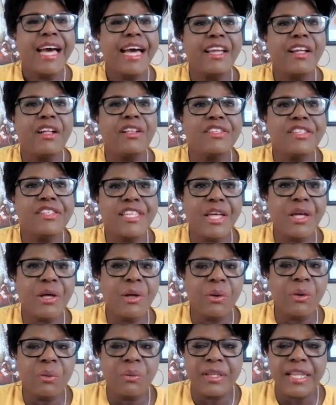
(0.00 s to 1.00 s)
I
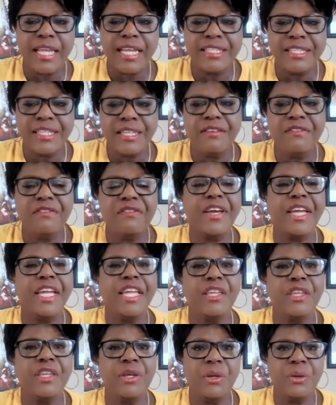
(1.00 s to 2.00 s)
also would like to
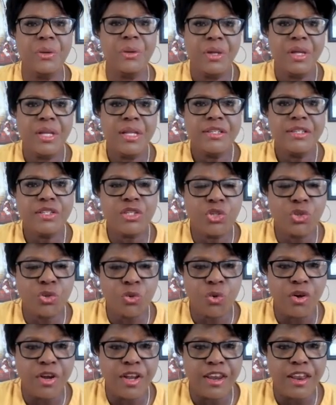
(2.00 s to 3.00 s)
invite you to
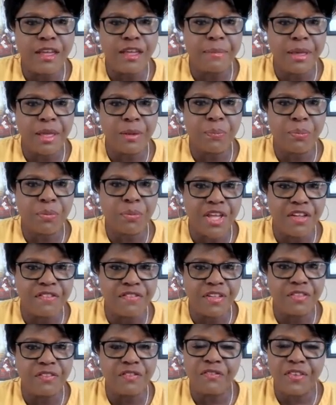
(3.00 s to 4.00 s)
join my
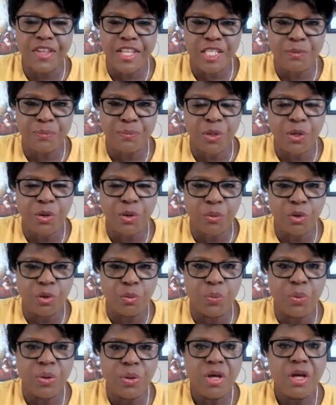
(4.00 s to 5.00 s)
private Facebook
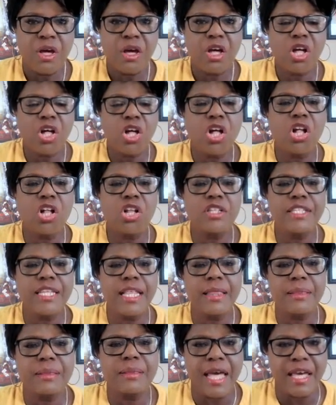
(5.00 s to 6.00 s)
group called
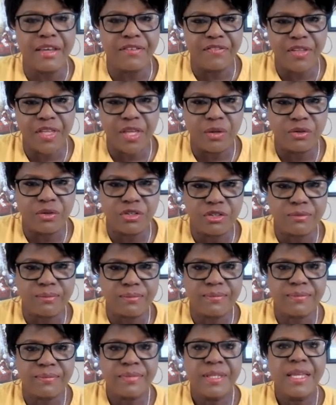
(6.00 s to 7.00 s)
Life Coach.
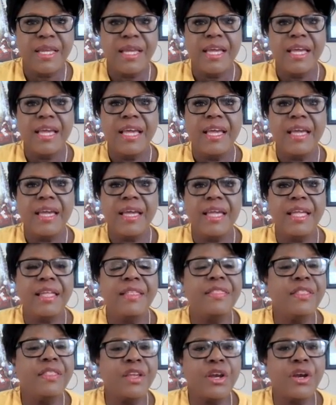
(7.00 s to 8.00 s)

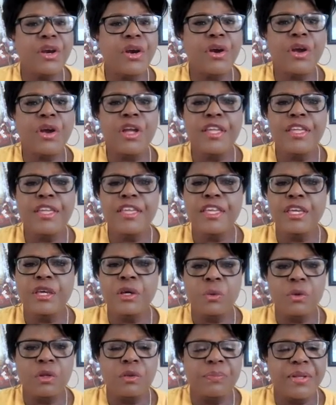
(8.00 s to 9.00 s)
In there,
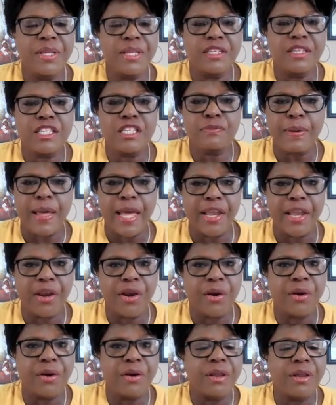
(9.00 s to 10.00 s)
you will be
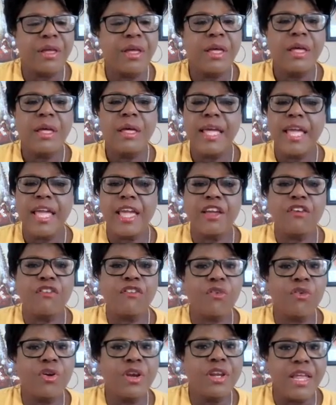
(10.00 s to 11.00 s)
inspired
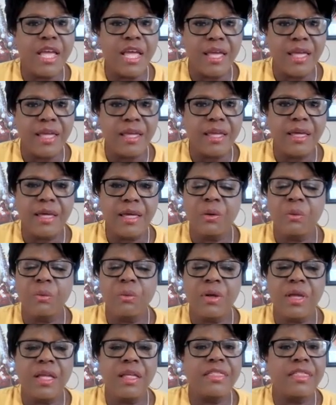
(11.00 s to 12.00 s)
every day
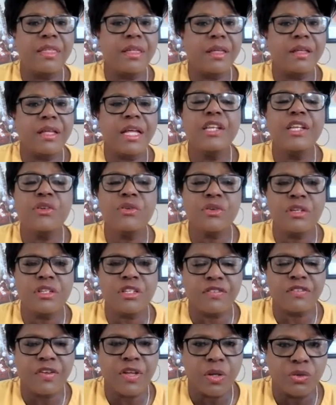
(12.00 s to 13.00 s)
with
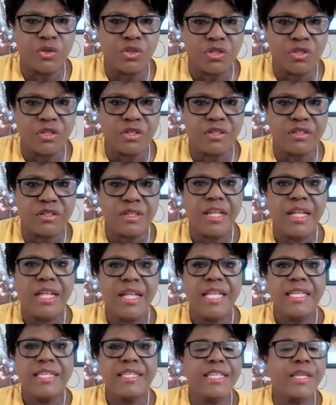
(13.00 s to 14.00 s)
hundreds of coaches
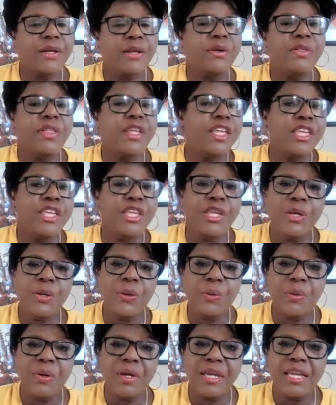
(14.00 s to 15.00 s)
so that
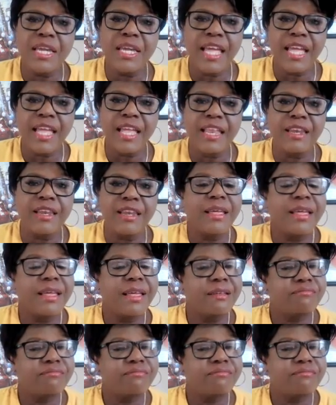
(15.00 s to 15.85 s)
you can